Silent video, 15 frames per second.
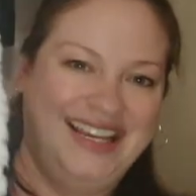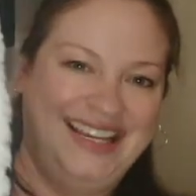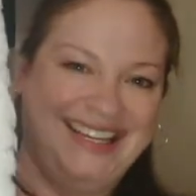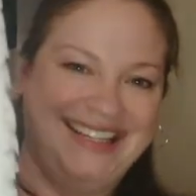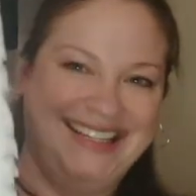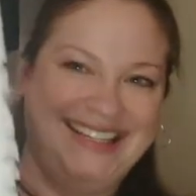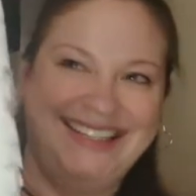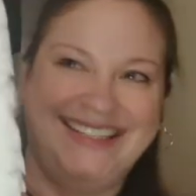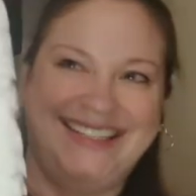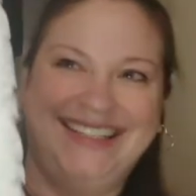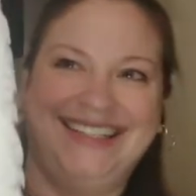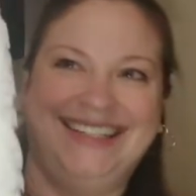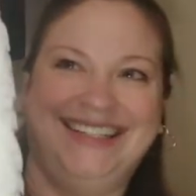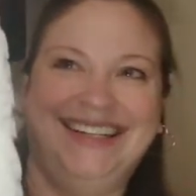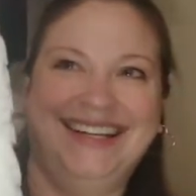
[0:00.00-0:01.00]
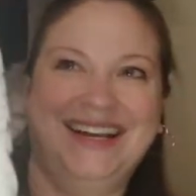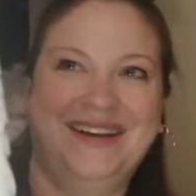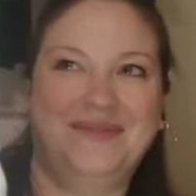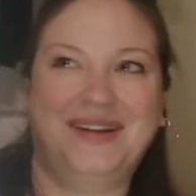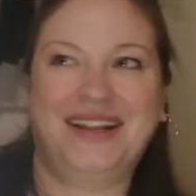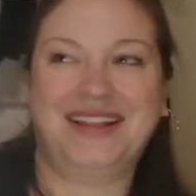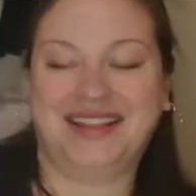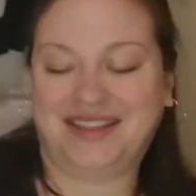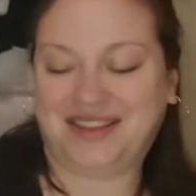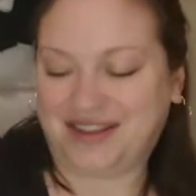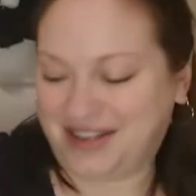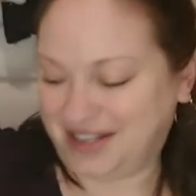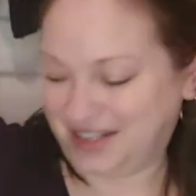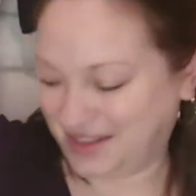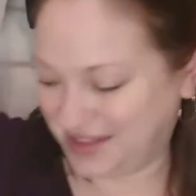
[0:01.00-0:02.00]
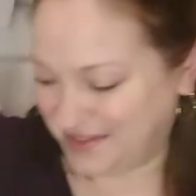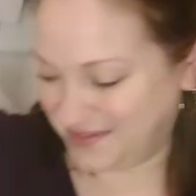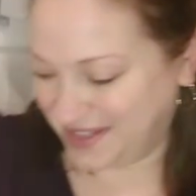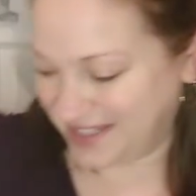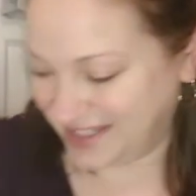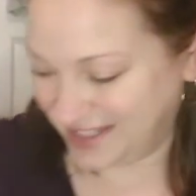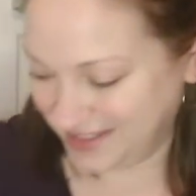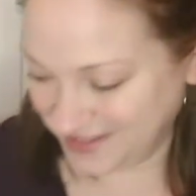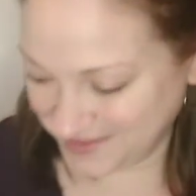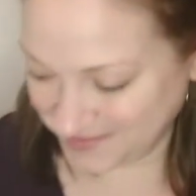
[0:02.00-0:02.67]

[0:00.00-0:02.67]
But I think they're gonna love it.